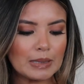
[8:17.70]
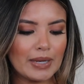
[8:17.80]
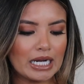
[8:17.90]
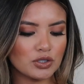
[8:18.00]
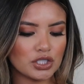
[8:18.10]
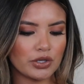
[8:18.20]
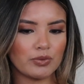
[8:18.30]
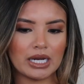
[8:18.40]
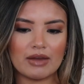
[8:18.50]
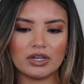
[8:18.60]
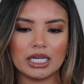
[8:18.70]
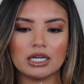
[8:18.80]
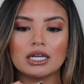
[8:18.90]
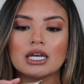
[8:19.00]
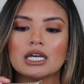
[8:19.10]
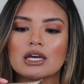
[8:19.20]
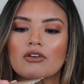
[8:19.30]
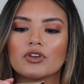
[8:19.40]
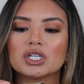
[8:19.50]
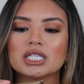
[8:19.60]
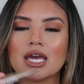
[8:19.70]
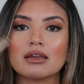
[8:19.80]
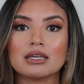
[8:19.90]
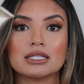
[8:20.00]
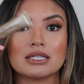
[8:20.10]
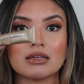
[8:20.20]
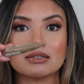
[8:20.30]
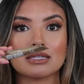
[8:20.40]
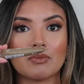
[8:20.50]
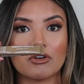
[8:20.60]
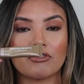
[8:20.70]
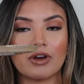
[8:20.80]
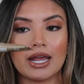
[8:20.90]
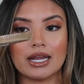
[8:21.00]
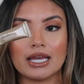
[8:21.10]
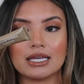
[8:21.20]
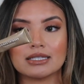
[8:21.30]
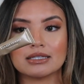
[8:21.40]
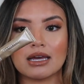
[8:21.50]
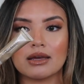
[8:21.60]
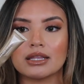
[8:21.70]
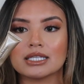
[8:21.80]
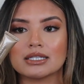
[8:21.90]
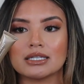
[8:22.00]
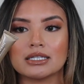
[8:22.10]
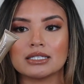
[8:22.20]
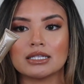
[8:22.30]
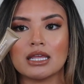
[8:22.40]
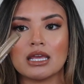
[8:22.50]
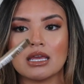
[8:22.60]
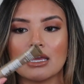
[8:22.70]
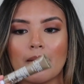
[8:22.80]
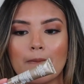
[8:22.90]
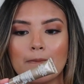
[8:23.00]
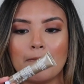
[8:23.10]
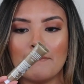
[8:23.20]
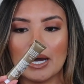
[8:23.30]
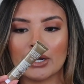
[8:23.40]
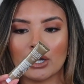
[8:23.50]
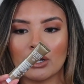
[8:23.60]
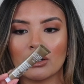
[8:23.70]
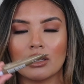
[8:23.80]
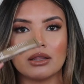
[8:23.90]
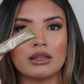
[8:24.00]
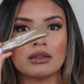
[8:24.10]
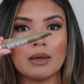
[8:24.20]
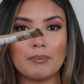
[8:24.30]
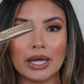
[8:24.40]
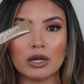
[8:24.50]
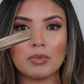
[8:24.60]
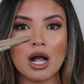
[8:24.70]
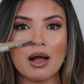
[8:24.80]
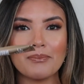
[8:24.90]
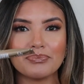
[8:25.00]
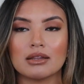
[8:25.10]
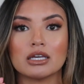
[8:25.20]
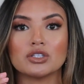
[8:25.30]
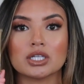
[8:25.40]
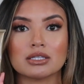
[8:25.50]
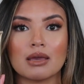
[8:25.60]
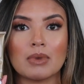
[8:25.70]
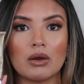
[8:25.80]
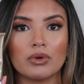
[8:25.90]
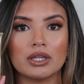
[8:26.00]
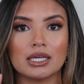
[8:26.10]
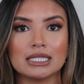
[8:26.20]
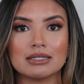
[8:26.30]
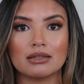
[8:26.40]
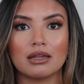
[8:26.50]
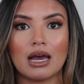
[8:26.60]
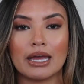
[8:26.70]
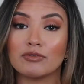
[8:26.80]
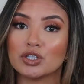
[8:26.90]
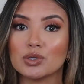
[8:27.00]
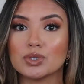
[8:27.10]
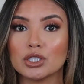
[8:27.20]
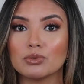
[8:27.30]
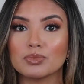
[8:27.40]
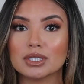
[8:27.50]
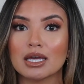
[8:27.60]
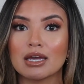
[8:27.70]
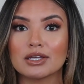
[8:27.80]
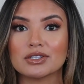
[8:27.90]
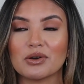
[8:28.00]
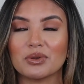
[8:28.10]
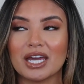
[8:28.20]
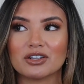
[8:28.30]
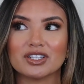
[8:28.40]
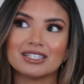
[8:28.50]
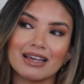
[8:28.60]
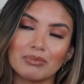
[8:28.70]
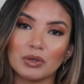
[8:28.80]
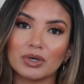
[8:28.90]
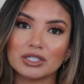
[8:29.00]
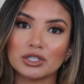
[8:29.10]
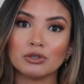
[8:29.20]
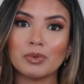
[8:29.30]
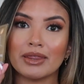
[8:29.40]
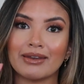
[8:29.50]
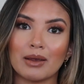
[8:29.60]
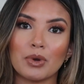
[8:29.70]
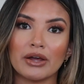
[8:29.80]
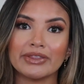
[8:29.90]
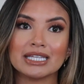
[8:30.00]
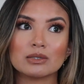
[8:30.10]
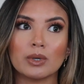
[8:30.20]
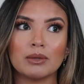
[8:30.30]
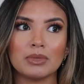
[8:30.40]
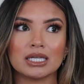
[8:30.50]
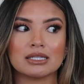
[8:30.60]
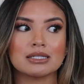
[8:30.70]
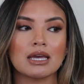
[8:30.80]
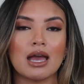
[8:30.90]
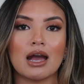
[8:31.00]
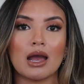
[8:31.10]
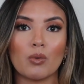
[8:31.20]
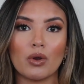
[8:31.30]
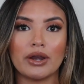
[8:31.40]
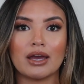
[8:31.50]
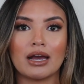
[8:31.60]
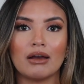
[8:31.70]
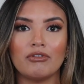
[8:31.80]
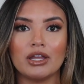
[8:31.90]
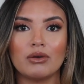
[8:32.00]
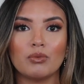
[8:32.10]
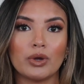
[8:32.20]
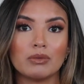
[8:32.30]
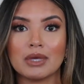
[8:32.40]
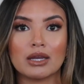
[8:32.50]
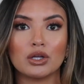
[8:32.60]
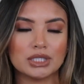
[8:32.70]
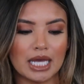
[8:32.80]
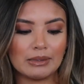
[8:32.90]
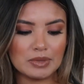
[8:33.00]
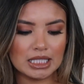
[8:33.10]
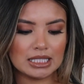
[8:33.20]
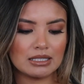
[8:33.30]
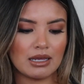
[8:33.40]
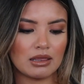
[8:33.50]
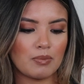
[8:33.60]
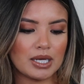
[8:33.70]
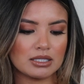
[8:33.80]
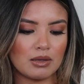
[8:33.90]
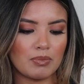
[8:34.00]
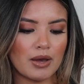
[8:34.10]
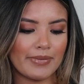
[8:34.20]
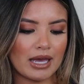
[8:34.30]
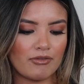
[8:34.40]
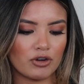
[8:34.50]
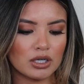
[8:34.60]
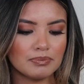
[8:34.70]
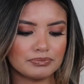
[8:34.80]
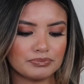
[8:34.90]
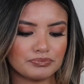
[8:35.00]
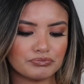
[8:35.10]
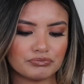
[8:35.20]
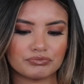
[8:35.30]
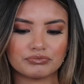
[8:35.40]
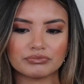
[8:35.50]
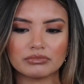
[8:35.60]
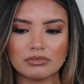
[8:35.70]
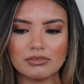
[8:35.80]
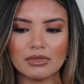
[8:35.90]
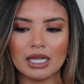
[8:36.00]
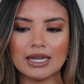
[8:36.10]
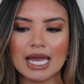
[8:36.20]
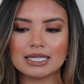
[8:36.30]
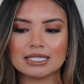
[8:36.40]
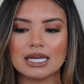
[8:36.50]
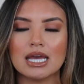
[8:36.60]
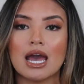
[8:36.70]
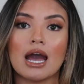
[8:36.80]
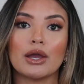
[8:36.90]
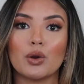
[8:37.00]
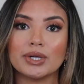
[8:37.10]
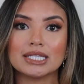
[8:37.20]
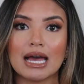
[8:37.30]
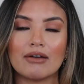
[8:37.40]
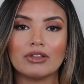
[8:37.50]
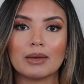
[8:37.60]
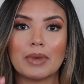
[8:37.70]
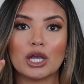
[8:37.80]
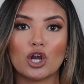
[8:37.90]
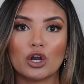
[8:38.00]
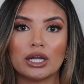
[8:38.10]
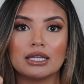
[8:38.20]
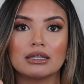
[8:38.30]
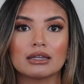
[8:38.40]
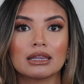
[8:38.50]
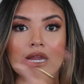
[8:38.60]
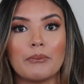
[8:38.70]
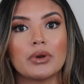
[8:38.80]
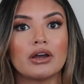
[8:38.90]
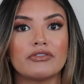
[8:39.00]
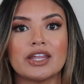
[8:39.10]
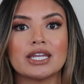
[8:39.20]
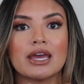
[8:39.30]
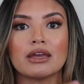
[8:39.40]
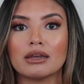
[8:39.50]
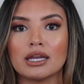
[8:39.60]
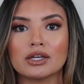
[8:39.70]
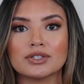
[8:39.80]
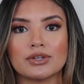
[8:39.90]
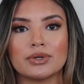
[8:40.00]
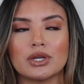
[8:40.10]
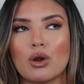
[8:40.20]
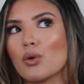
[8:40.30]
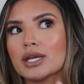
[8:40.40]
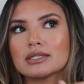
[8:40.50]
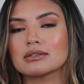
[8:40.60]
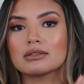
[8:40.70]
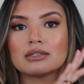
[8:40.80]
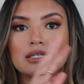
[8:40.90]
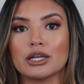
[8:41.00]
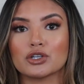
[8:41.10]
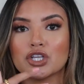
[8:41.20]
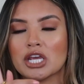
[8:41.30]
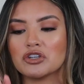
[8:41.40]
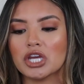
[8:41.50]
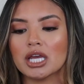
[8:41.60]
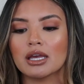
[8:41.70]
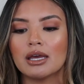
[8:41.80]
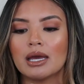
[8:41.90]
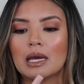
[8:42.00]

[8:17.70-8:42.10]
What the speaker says: But I'll just show you what I have in here. First thing is the Summer Fridays. This is the lip butter balm. They just came out with this. I have 2 tubes. So they actually sent me 1 tube, and then I bought this one because I want to have it with me at all times. It's like the best lip balm ever. Next, I always have like my current lip of the day in here, so it always is interchanging.